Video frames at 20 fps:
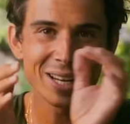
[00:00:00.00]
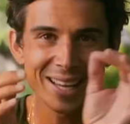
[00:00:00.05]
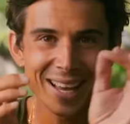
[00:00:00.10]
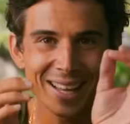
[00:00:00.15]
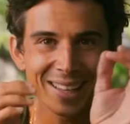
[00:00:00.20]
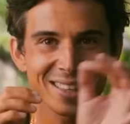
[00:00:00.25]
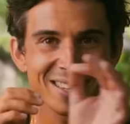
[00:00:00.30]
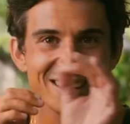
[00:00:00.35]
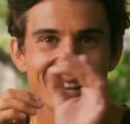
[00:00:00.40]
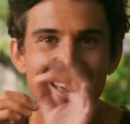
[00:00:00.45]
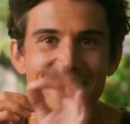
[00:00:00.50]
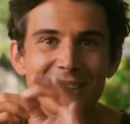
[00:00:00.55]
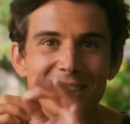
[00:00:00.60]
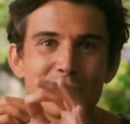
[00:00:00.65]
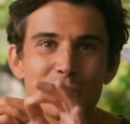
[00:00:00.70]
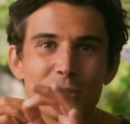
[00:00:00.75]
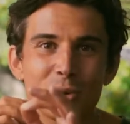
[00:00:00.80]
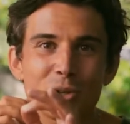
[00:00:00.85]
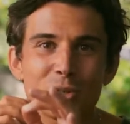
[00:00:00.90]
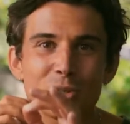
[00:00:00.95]
He
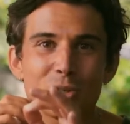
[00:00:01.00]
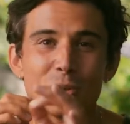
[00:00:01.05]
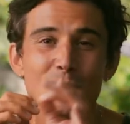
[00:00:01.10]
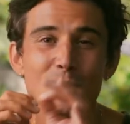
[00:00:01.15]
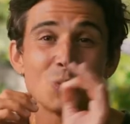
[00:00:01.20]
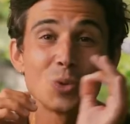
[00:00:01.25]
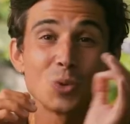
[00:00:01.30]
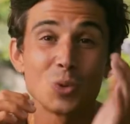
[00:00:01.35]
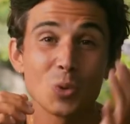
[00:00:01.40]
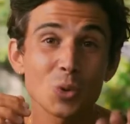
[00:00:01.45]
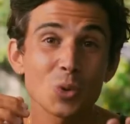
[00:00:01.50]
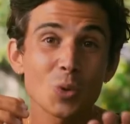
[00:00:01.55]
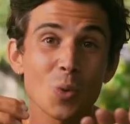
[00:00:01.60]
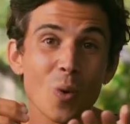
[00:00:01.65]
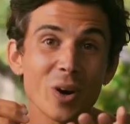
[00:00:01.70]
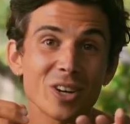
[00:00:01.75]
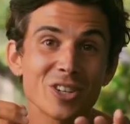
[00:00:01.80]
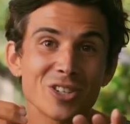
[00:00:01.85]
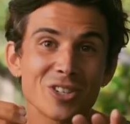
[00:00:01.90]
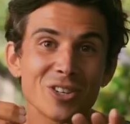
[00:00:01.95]
teaches inside of my
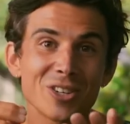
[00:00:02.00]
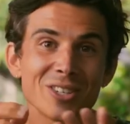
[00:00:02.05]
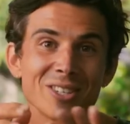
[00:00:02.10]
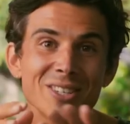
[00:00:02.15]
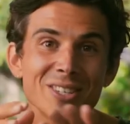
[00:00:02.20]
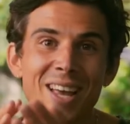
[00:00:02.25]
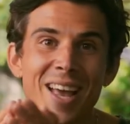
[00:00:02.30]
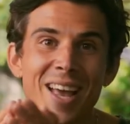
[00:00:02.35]
program, Agency